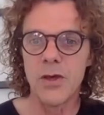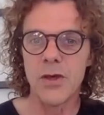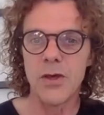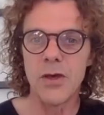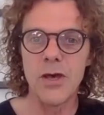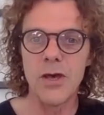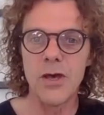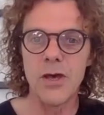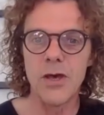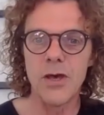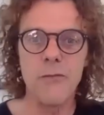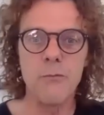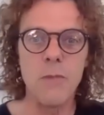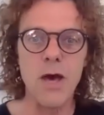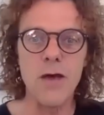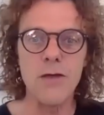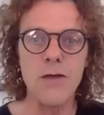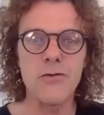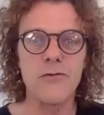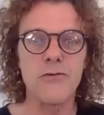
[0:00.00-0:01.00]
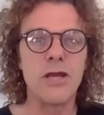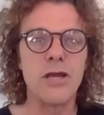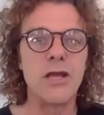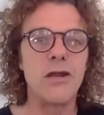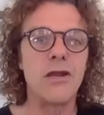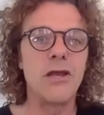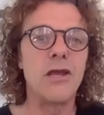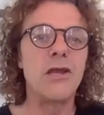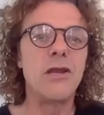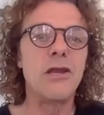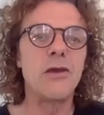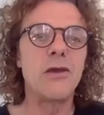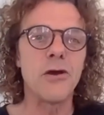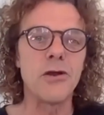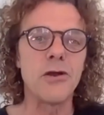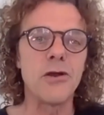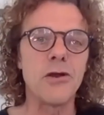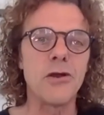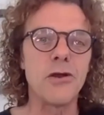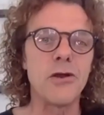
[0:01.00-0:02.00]
have a master in
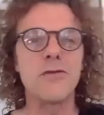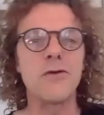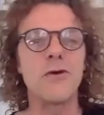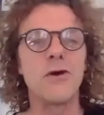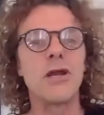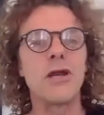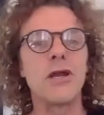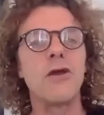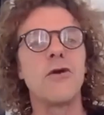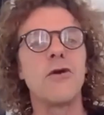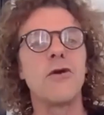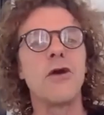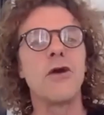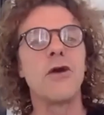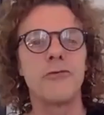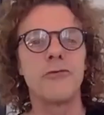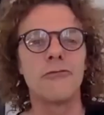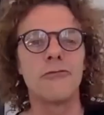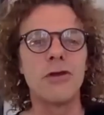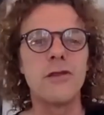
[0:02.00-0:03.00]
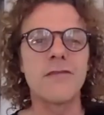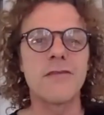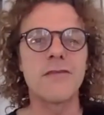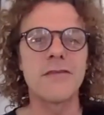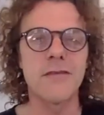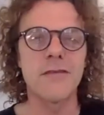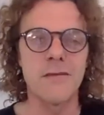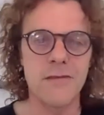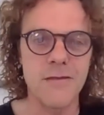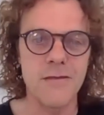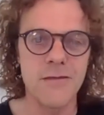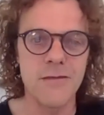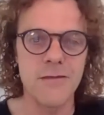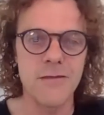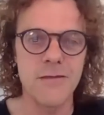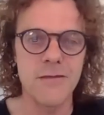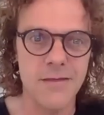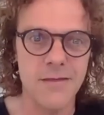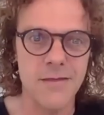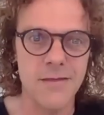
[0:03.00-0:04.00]
economy, so I know how to read
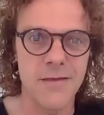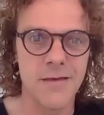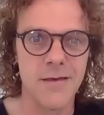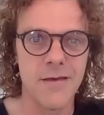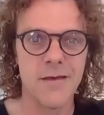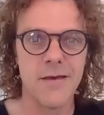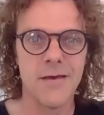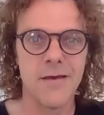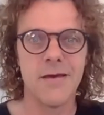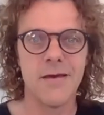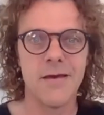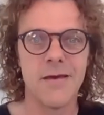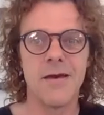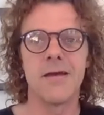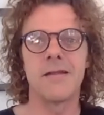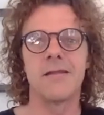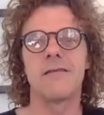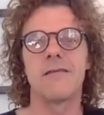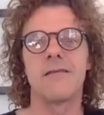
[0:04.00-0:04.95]
statistics, and